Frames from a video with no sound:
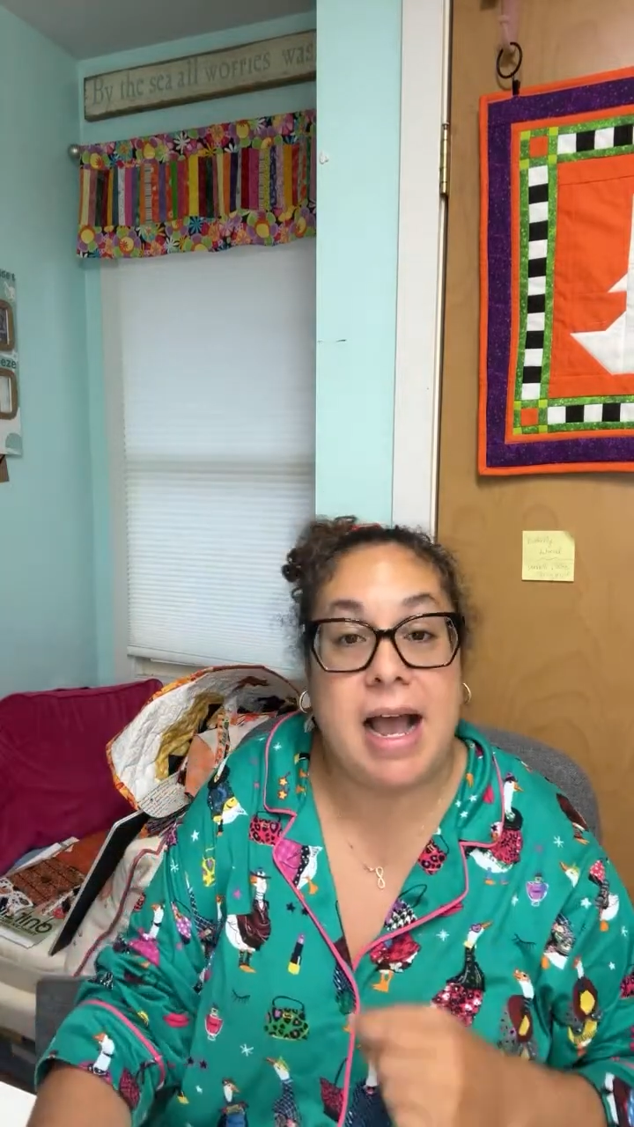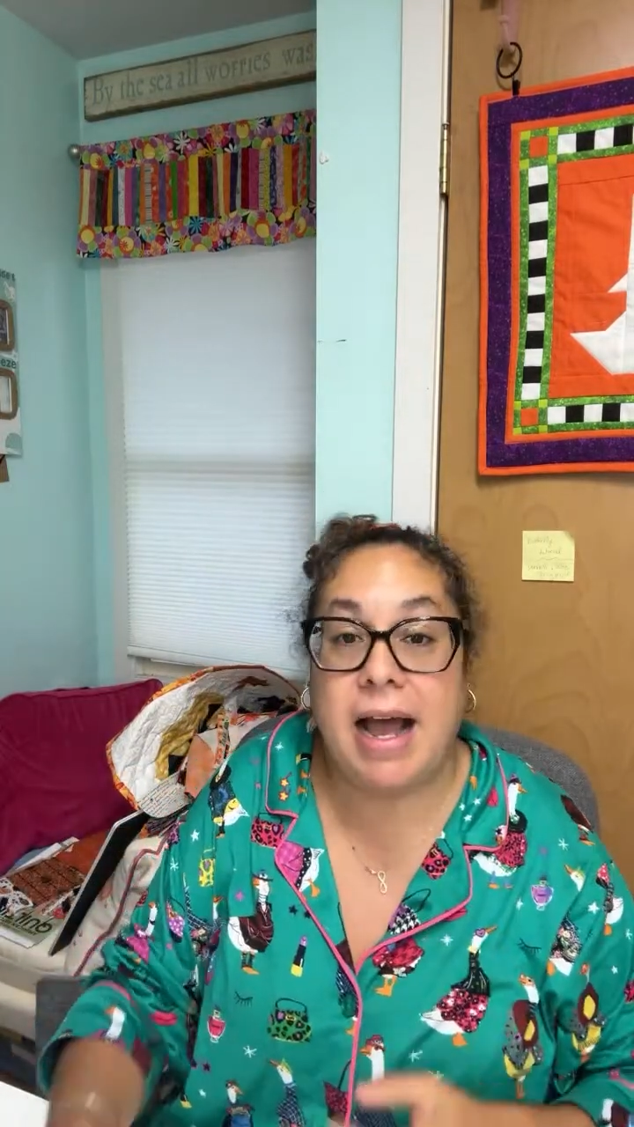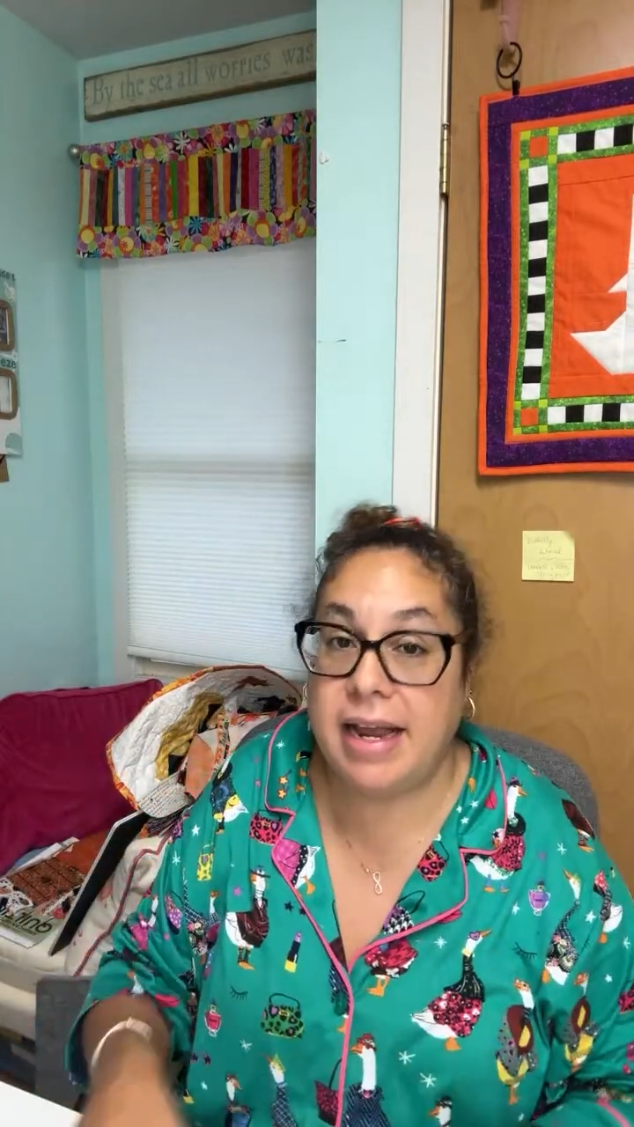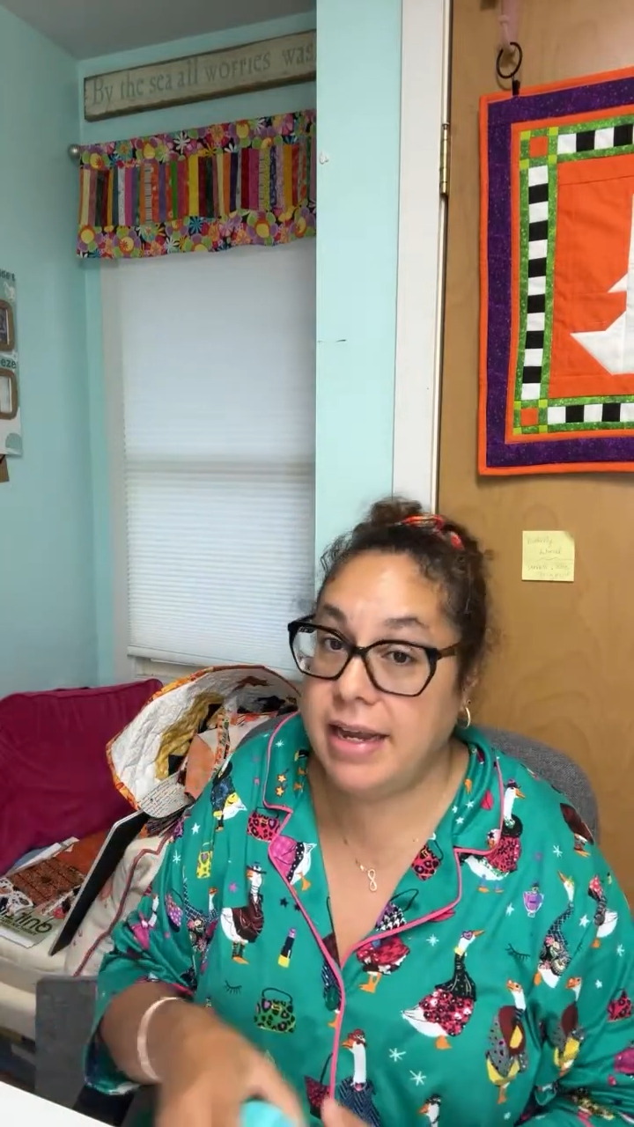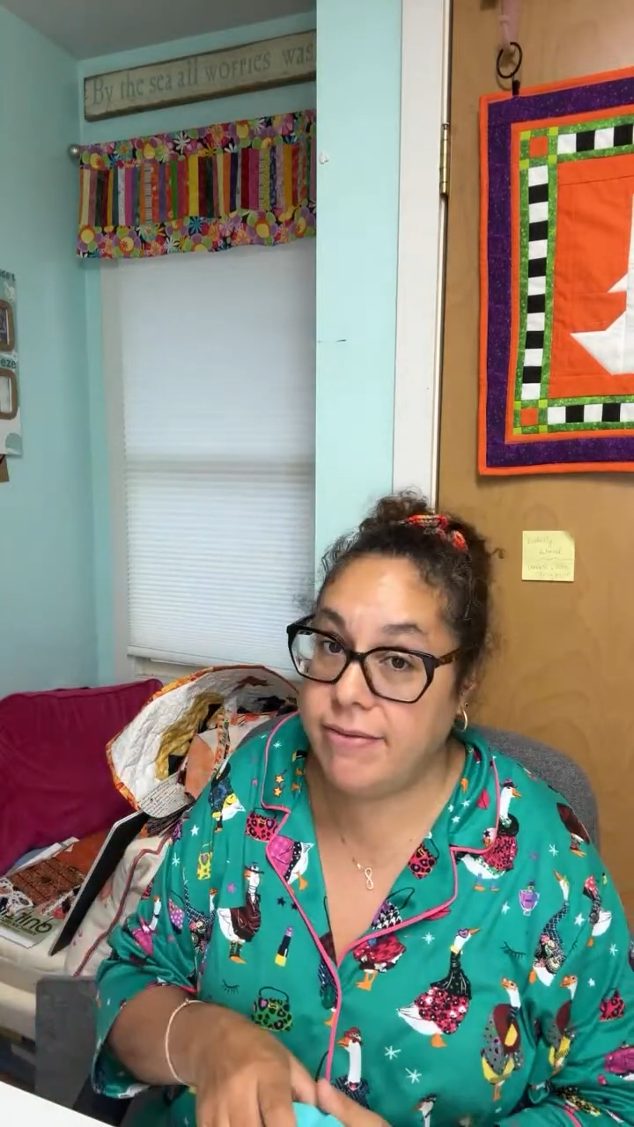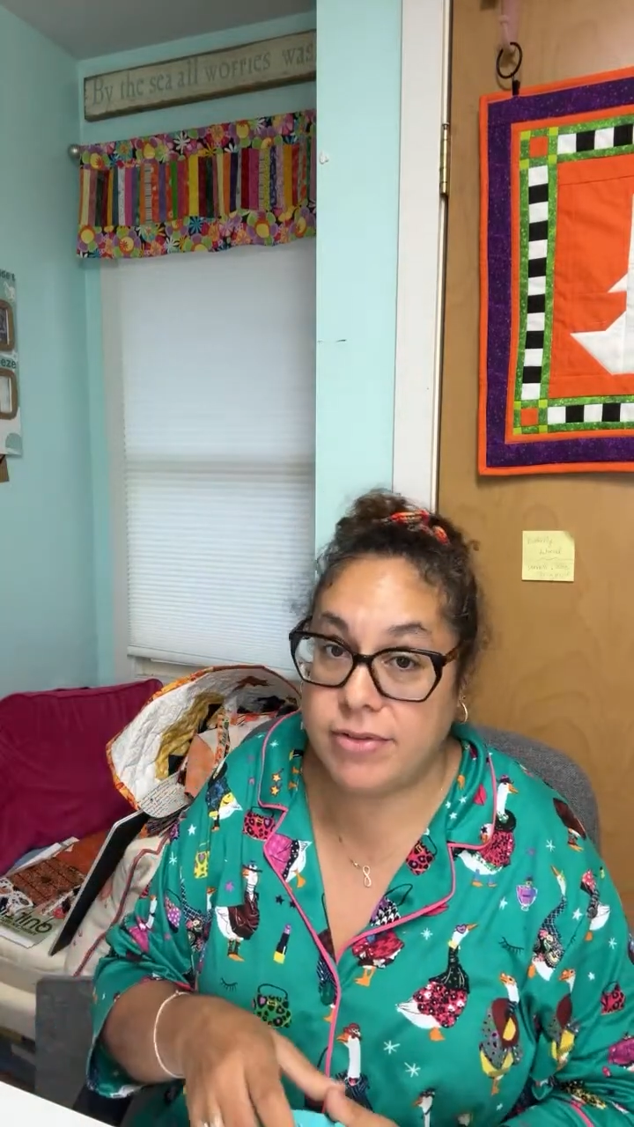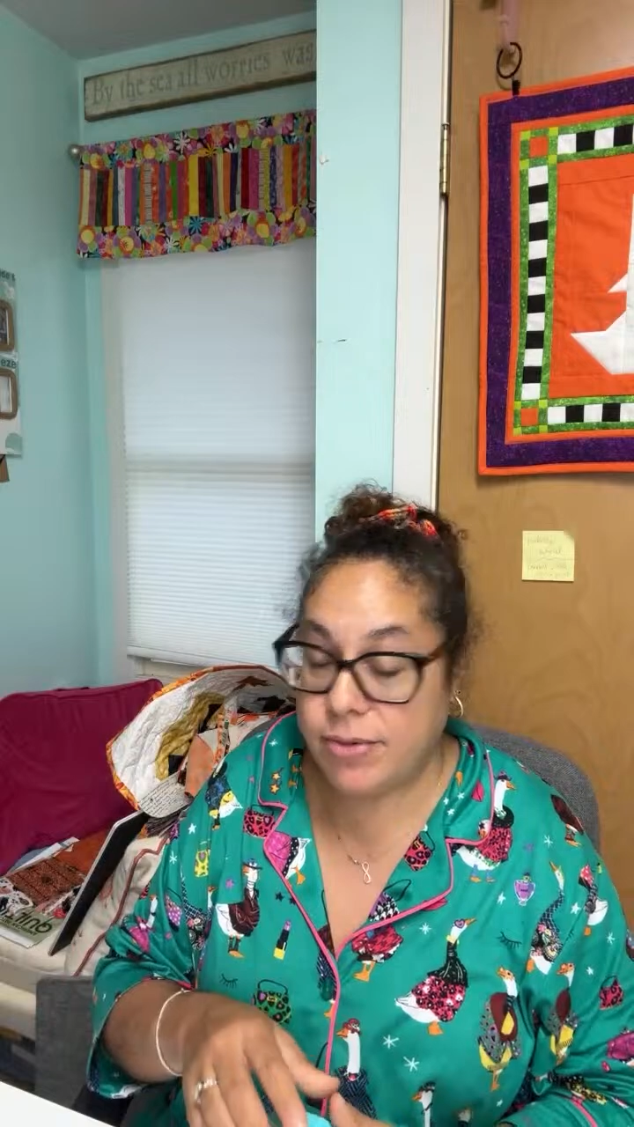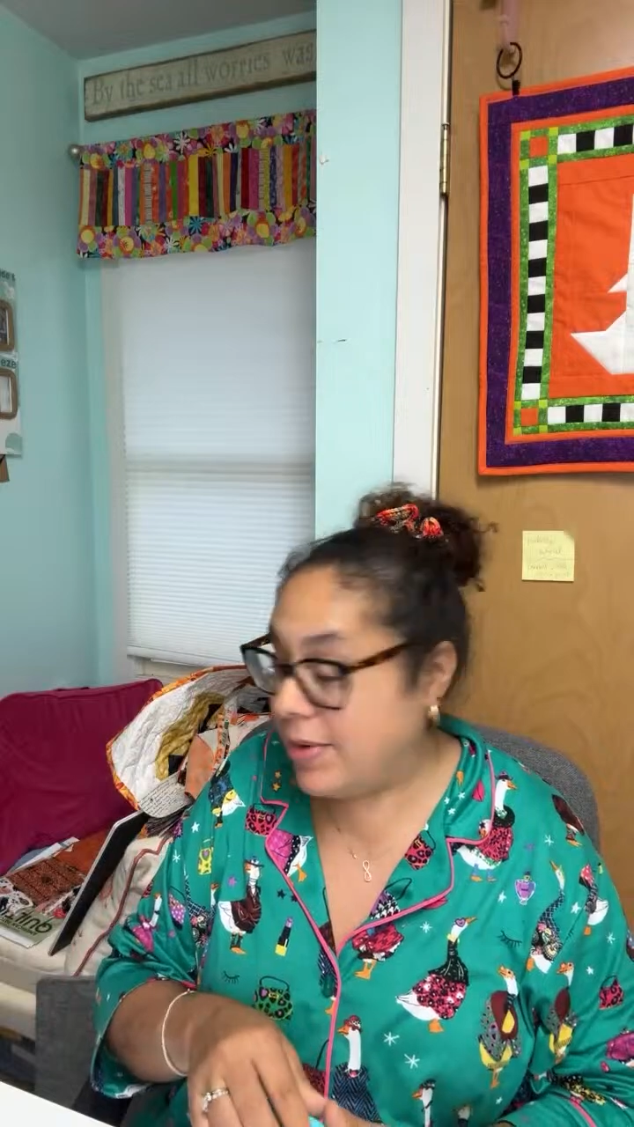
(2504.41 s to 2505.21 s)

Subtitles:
I have no